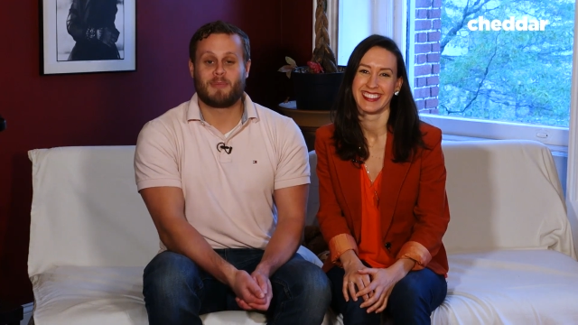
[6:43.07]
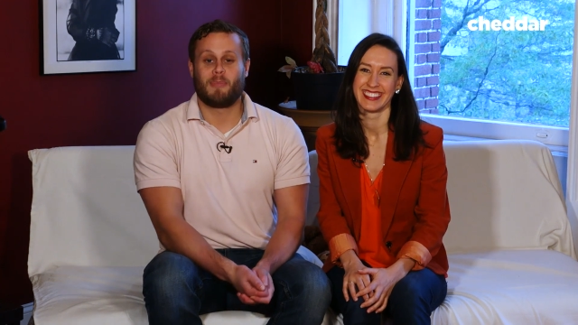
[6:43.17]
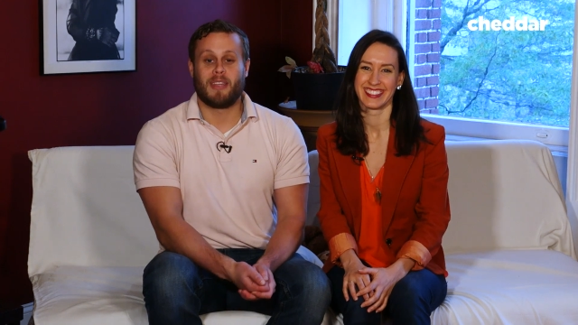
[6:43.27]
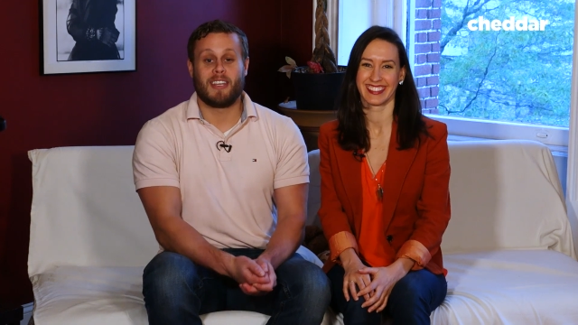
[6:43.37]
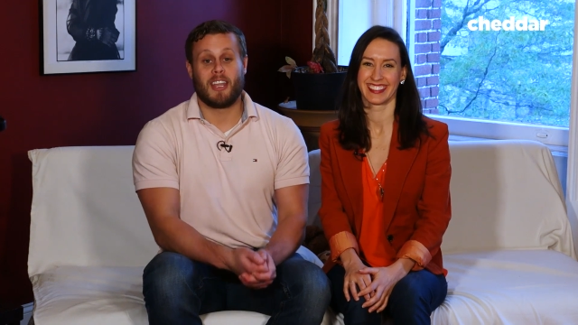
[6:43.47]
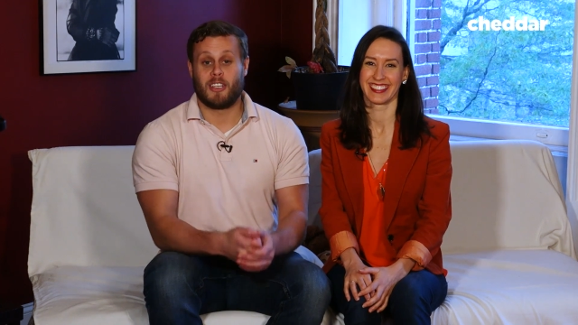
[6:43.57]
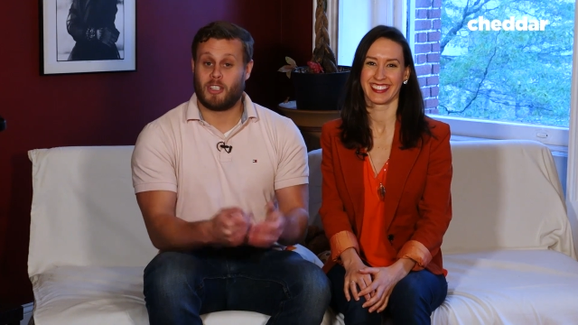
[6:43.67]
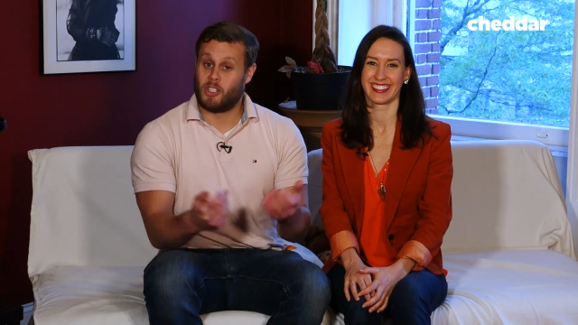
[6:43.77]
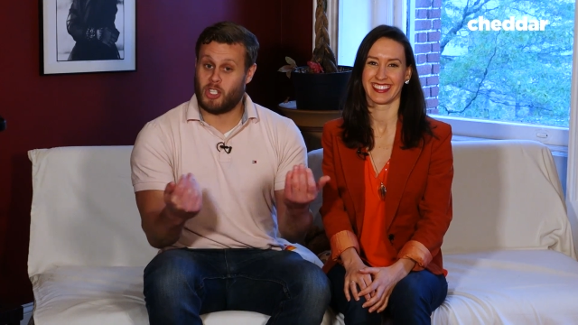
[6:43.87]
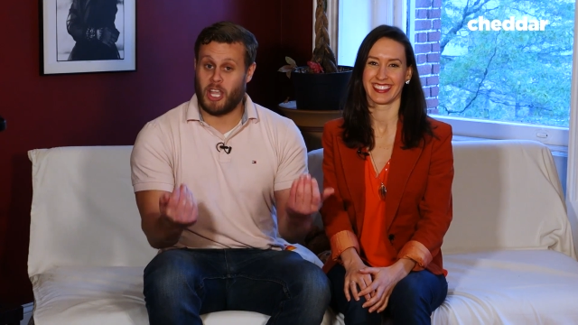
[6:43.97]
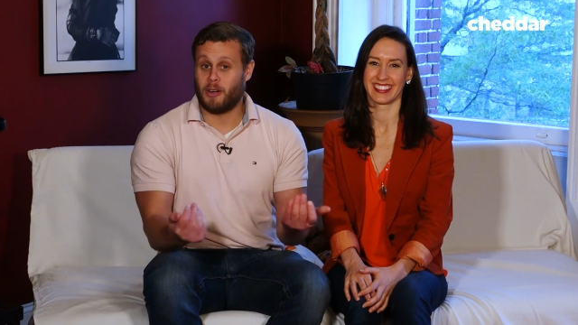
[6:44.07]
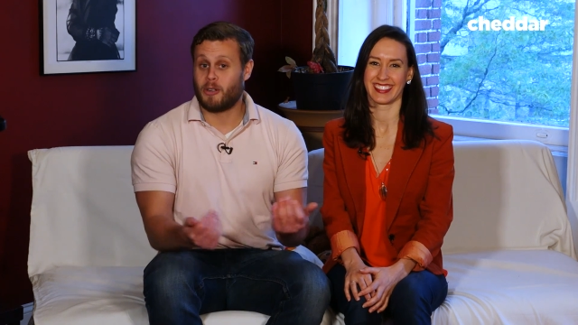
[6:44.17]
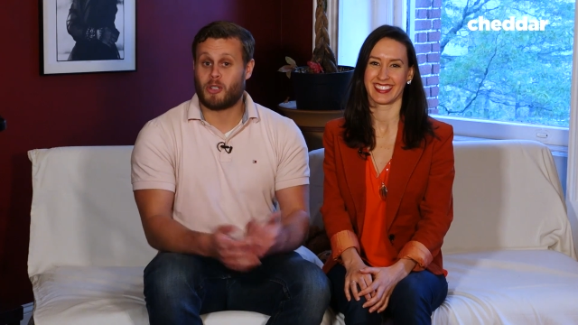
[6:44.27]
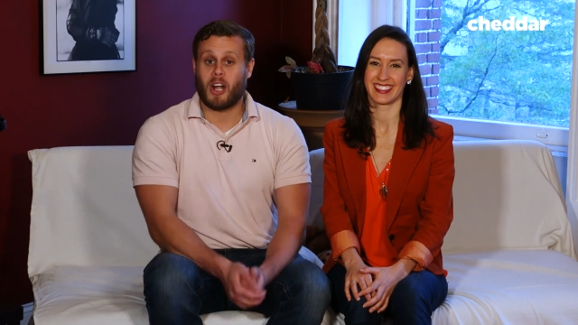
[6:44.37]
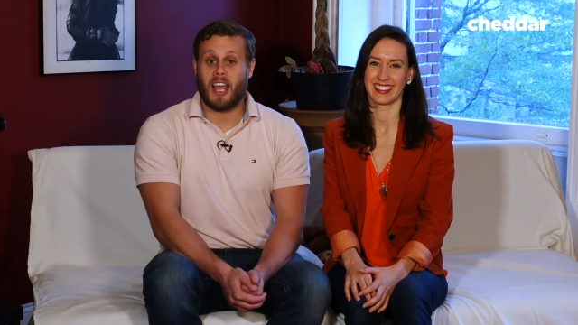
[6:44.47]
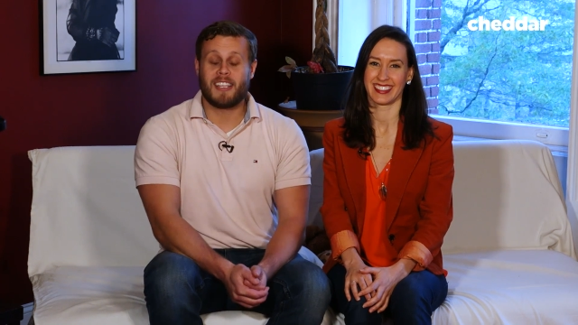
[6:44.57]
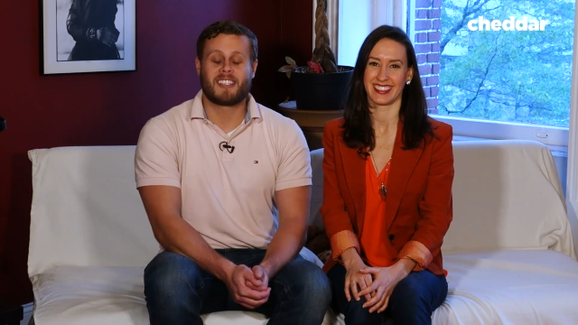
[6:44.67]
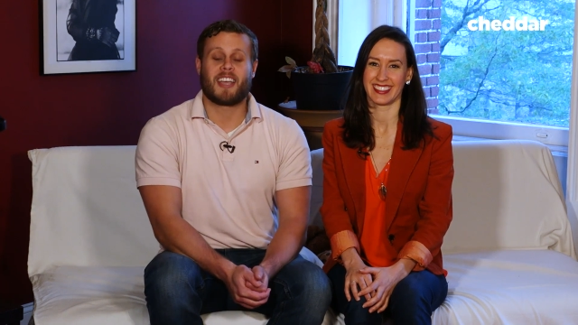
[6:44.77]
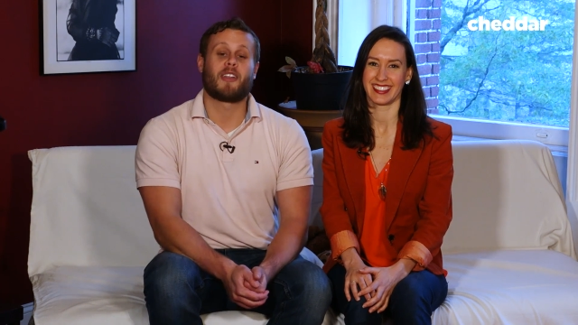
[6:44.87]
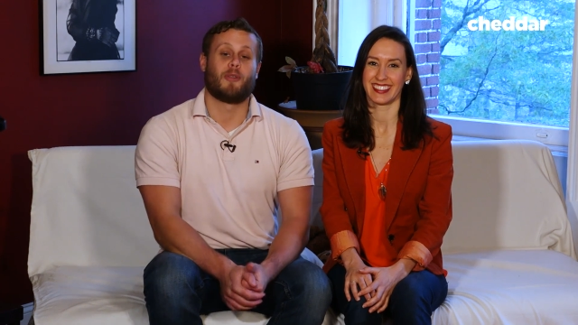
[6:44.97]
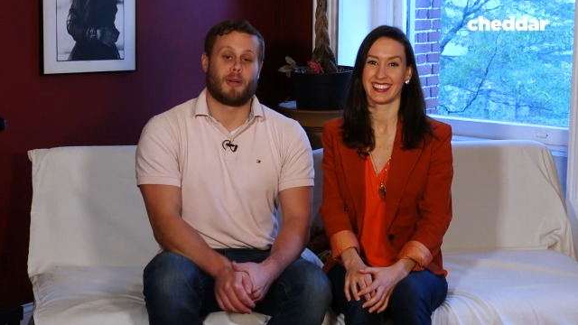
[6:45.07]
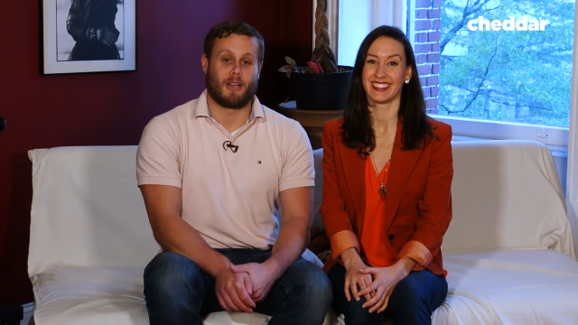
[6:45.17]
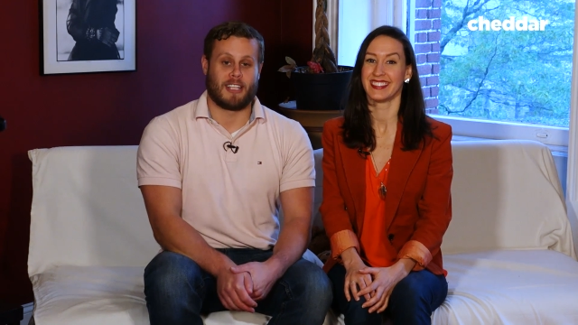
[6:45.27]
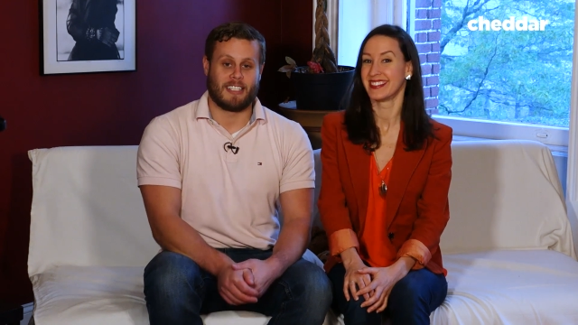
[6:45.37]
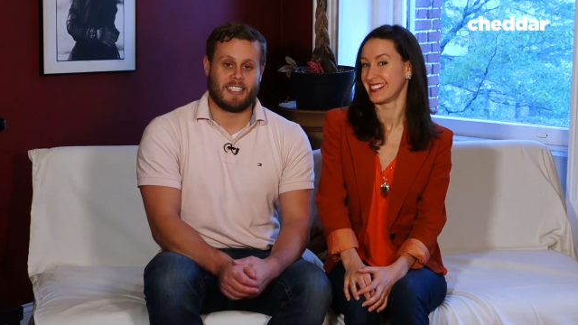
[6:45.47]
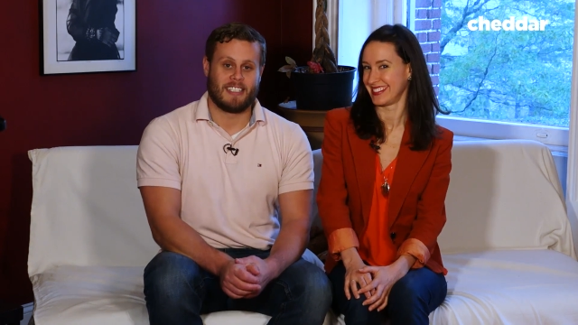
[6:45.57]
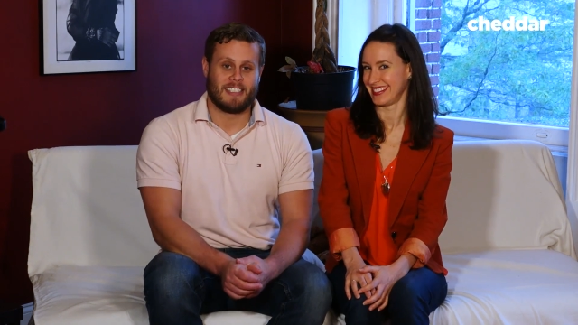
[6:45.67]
Speaker 1: has been Cheddar Tries Cuddle Party.